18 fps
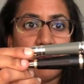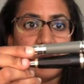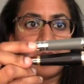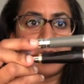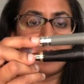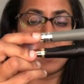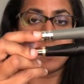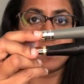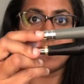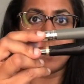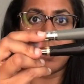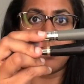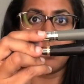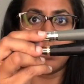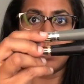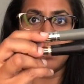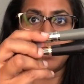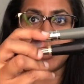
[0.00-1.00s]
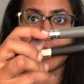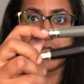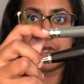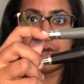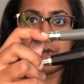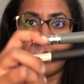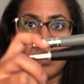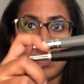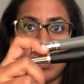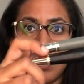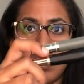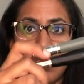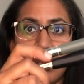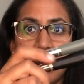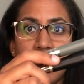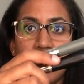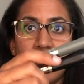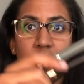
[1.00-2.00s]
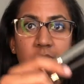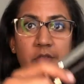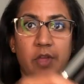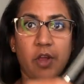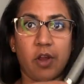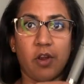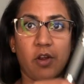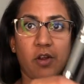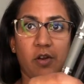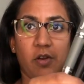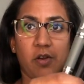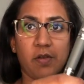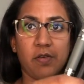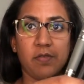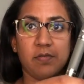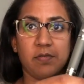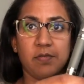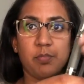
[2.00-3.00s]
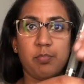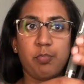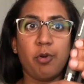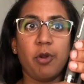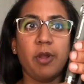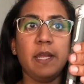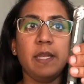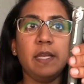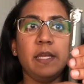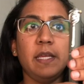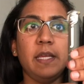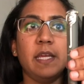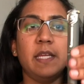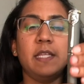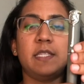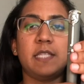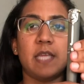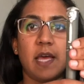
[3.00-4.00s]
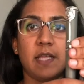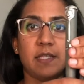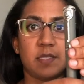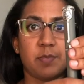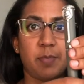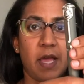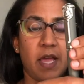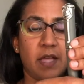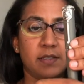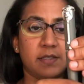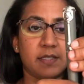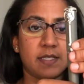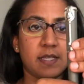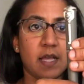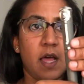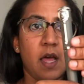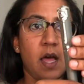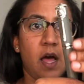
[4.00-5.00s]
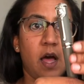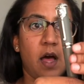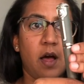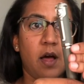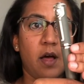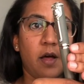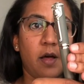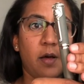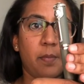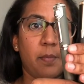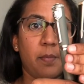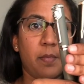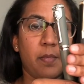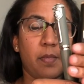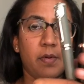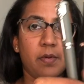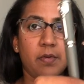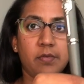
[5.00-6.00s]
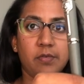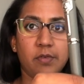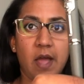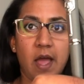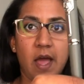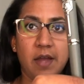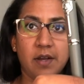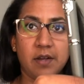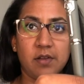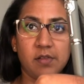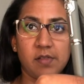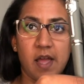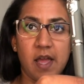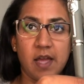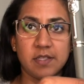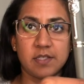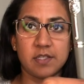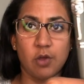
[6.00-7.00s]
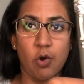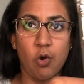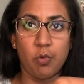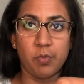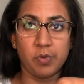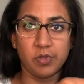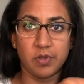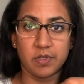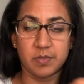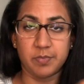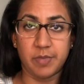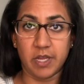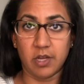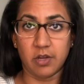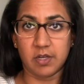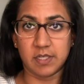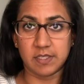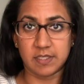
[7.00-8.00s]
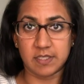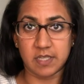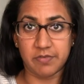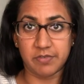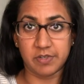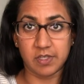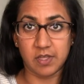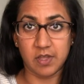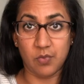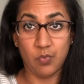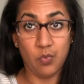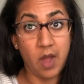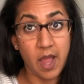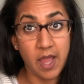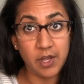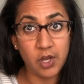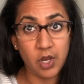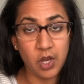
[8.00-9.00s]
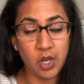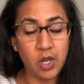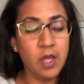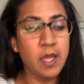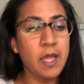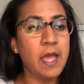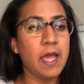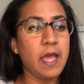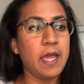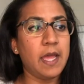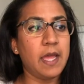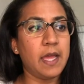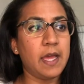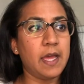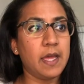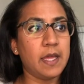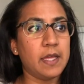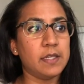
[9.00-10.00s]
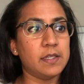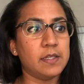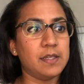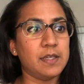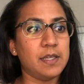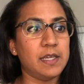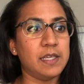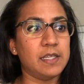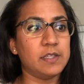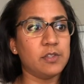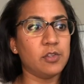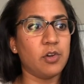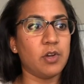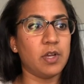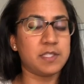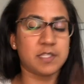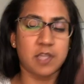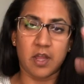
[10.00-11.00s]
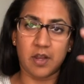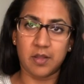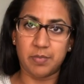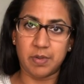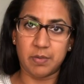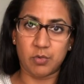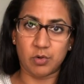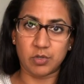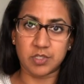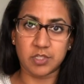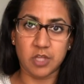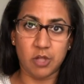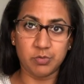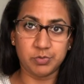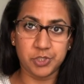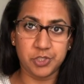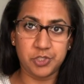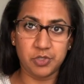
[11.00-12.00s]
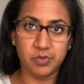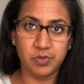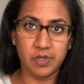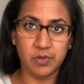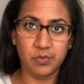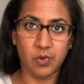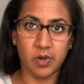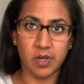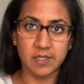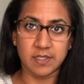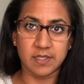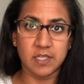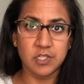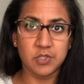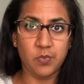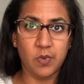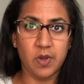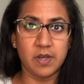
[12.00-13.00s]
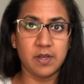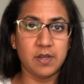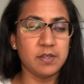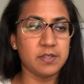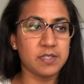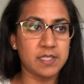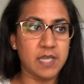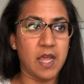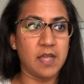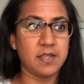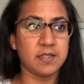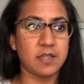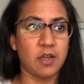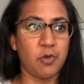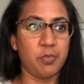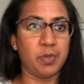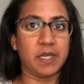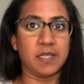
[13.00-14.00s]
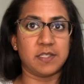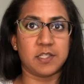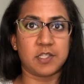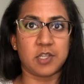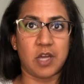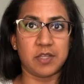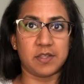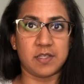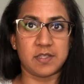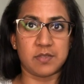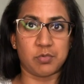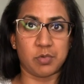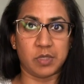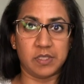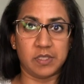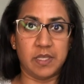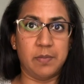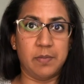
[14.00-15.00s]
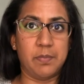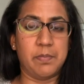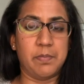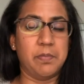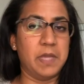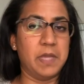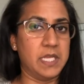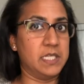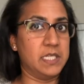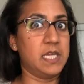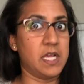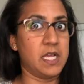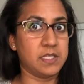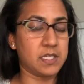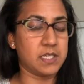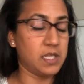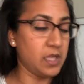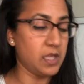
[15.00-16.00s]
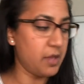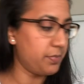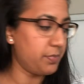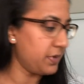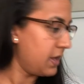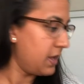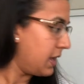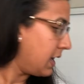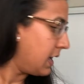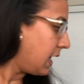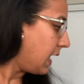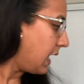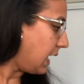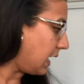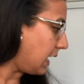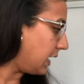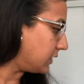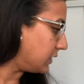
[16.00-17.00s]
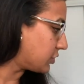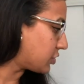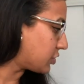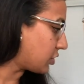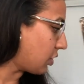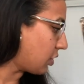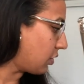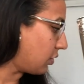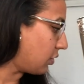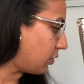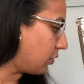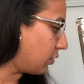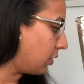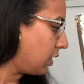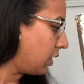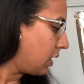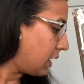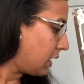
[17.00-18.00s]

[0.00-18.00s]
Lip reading: with the desk down, but let me just show you here. They're pretty intense pens. At a glance, the Homer looks bigger because it's definitely wider, and it's got a bit more sculpture to it, whereas this one stands out because it's got this really intense clip. And so